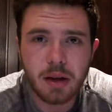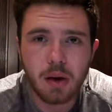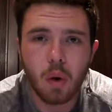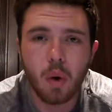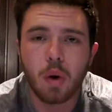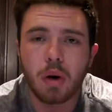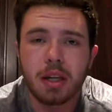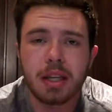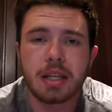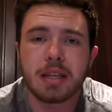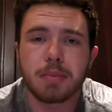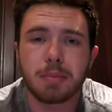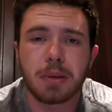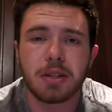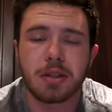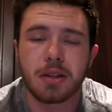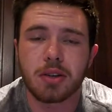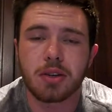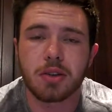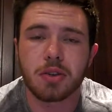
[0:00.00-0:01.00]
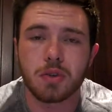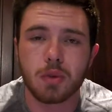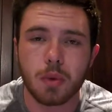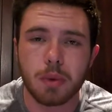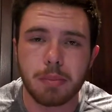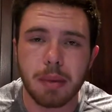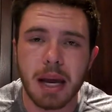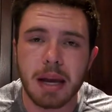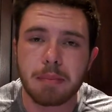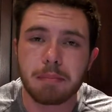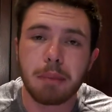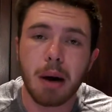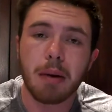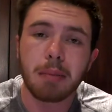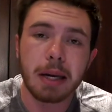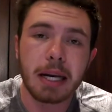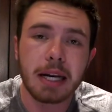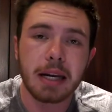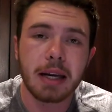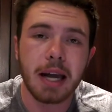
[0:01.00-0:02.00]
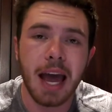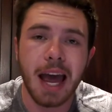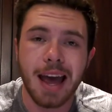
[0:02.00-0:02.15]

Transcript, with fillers: All of these positions were made public